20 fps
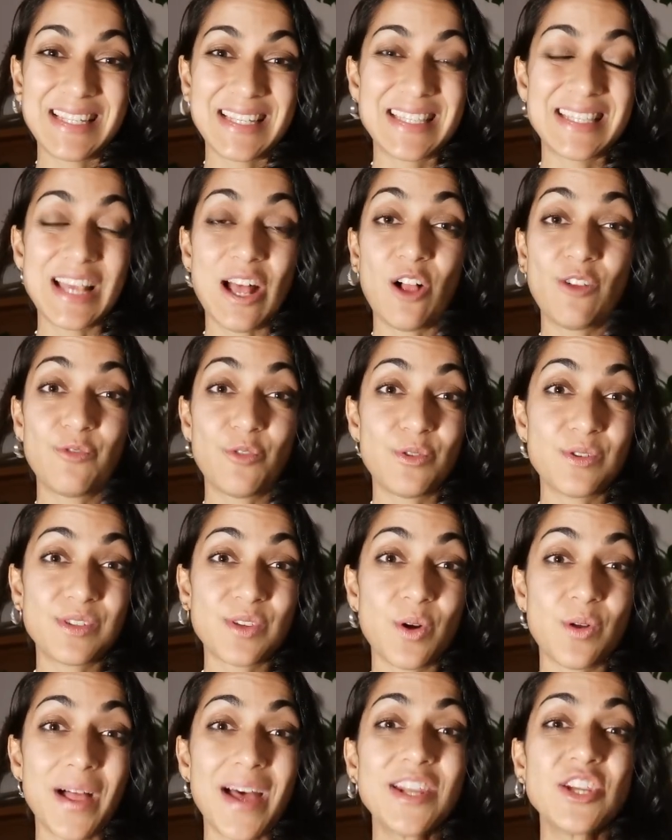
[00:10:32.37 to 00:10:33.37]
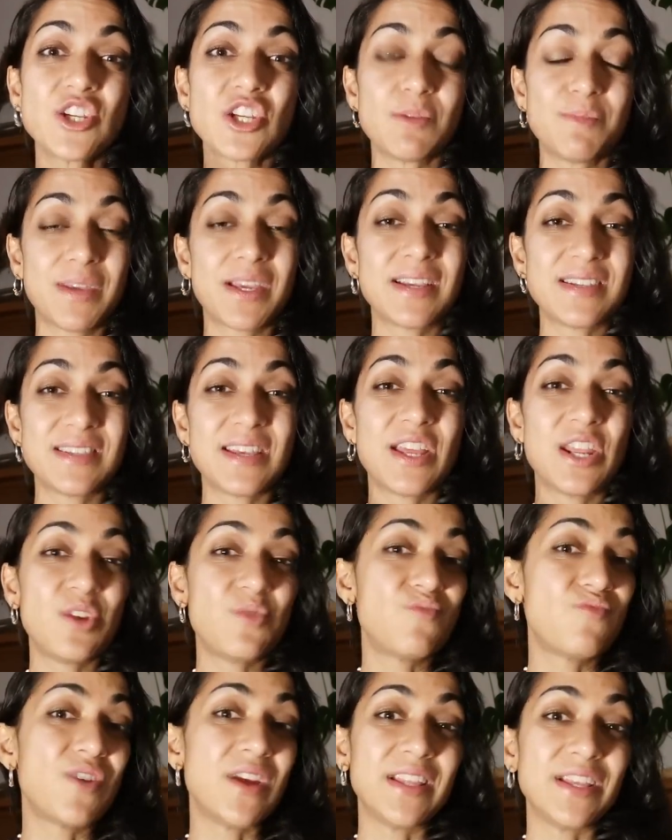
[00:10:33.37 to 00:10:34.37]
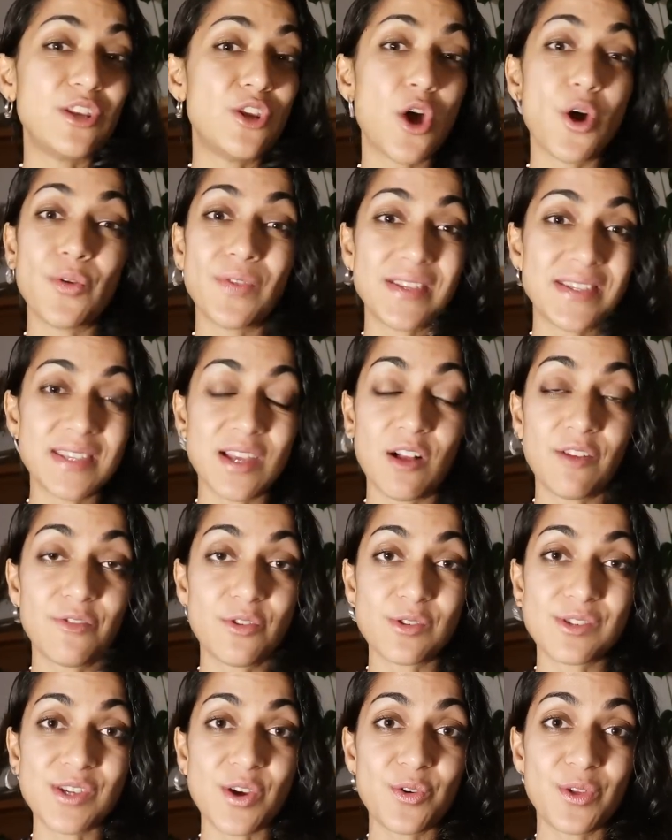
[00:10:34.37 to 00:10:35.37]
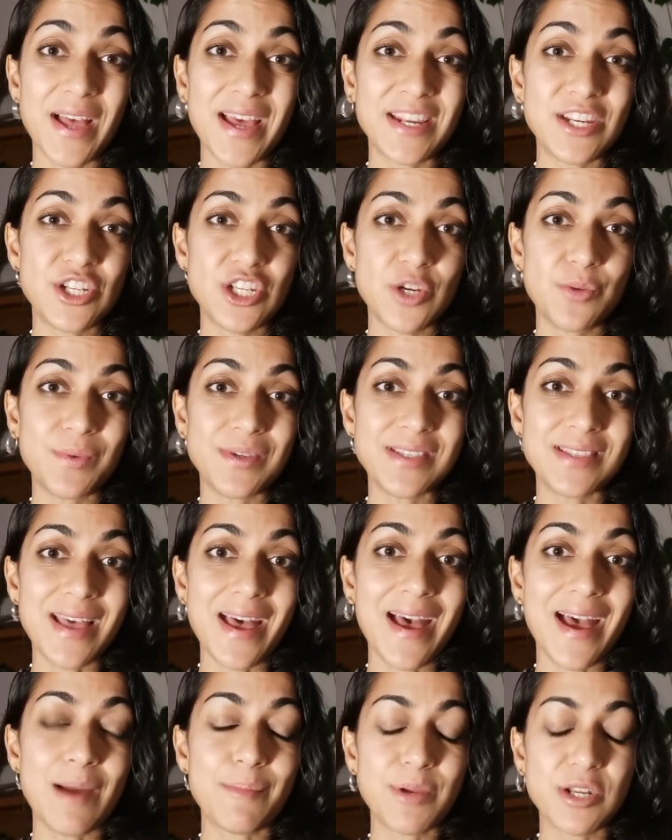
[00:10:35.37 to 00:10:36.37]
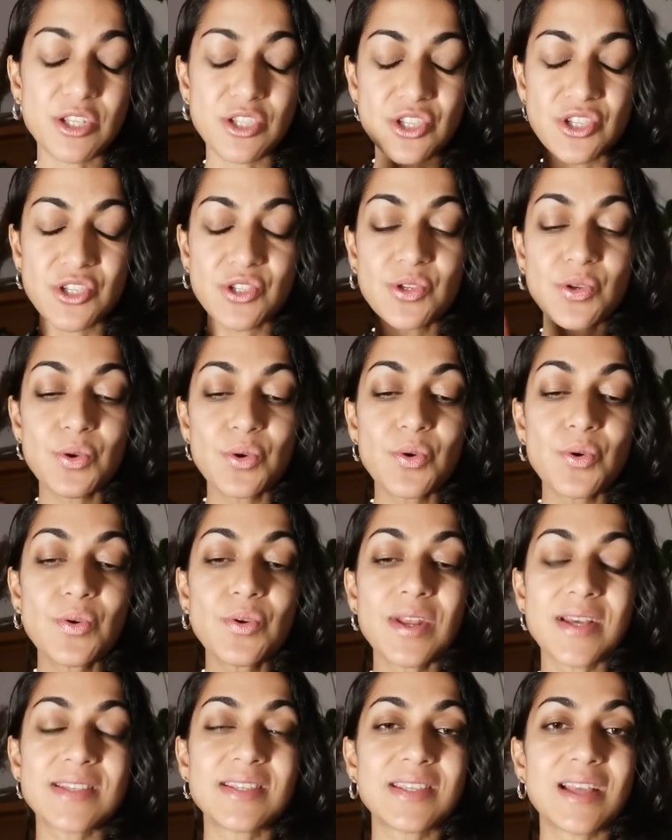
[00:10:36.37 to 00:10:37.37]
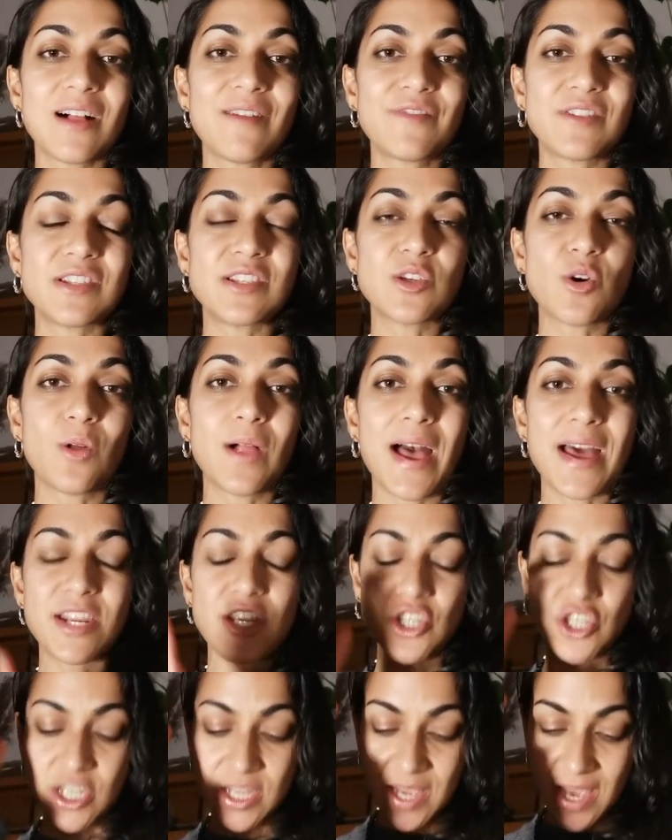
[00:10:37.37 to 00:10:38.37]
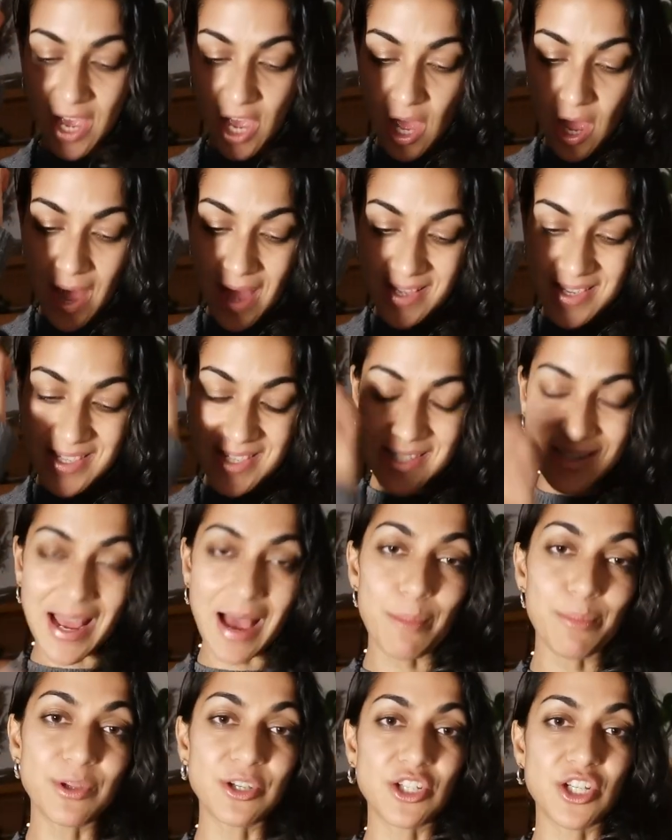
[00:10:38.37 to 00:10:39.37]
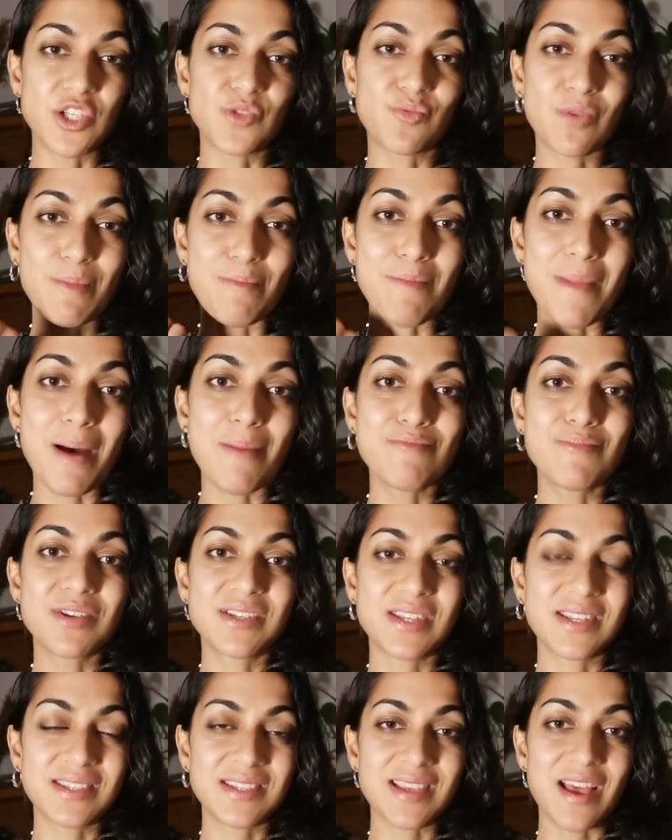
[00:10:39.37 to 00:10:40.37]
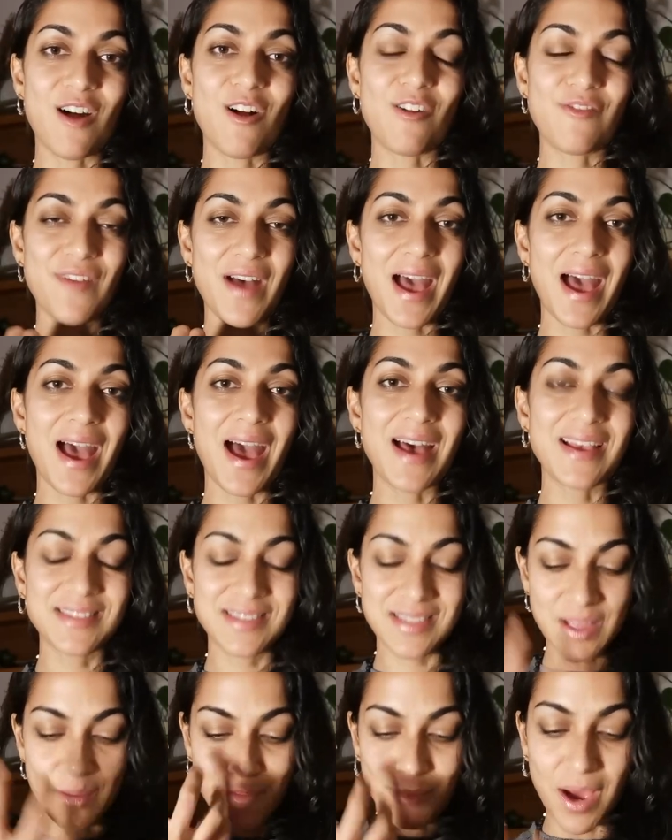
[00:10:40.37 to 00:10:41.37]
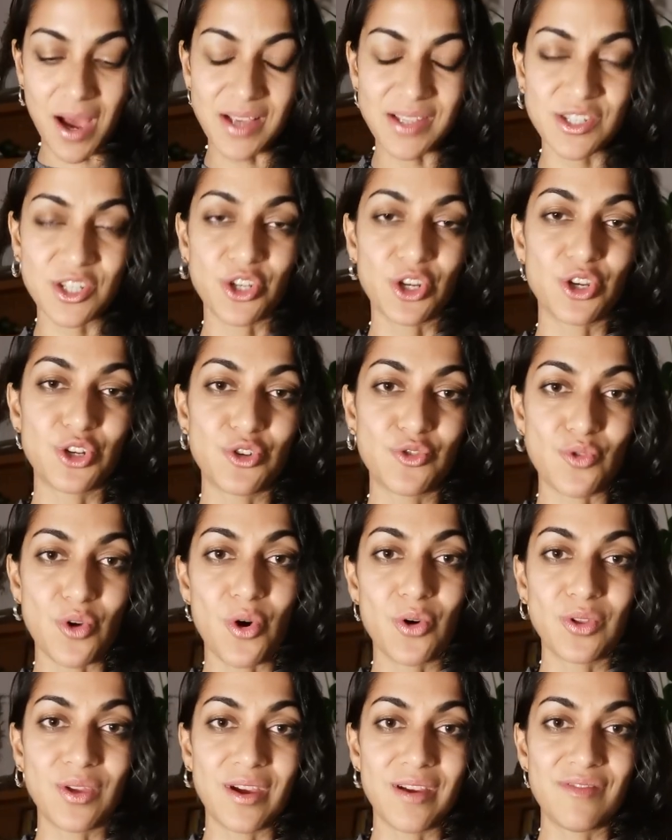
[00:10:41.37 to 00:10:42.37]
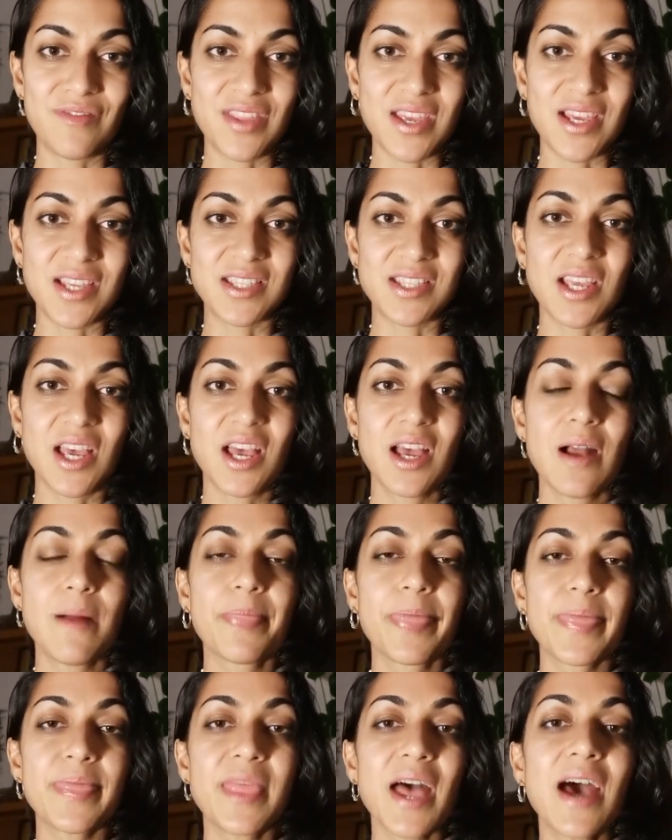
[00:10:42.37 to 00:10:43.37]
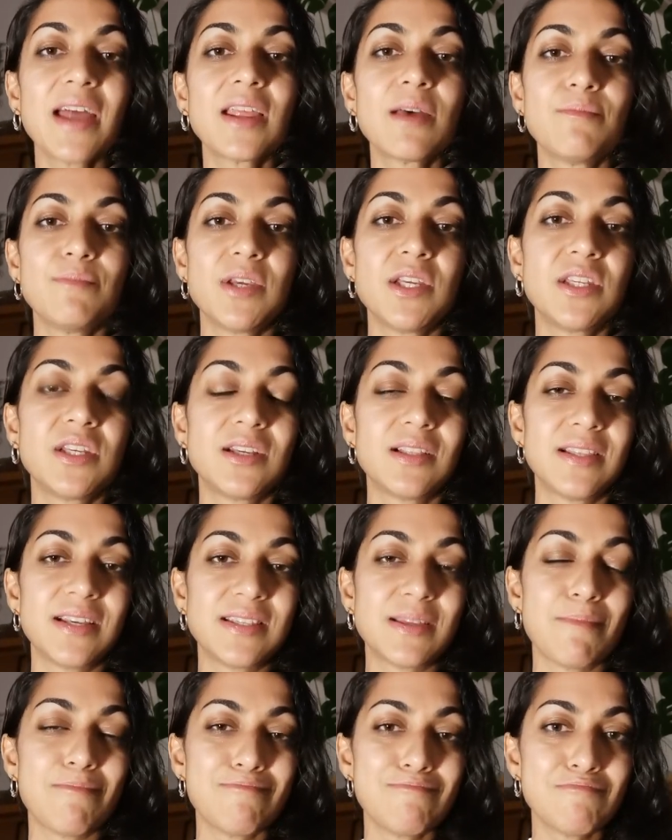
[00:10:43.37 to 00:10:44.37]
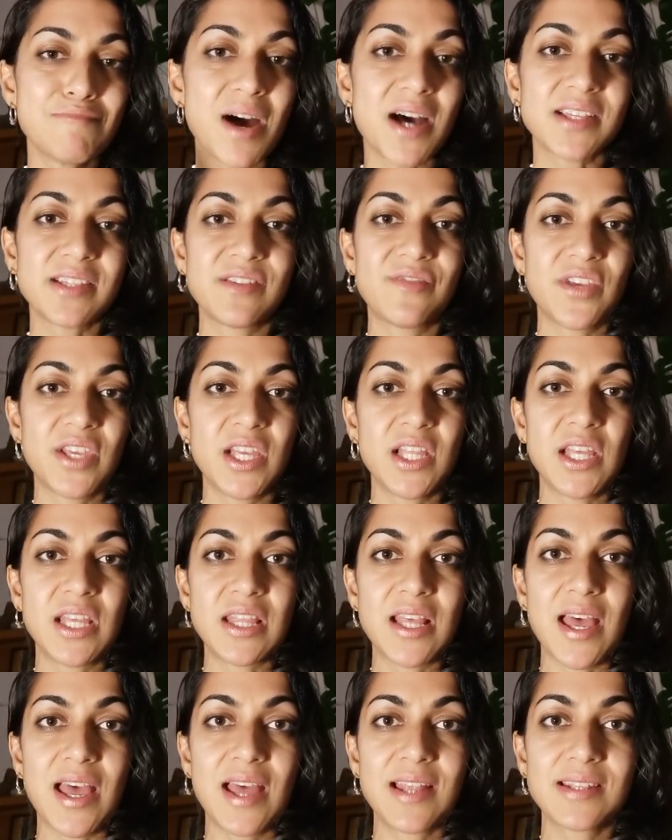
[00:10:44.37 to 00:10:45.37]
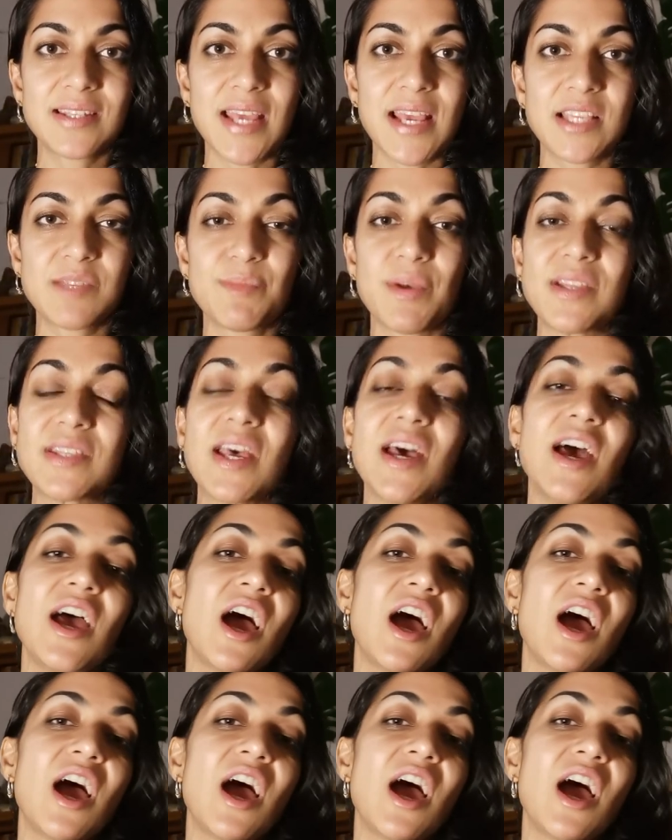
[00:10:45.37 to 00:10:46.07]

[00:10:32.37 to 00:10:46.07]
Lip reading: to self or soul energy, because they didn't really know that self or soul energy was there. But as soon as self and soul energy establishes, remembers itself as the master controller of this, that immediately is a massive healing that takes place.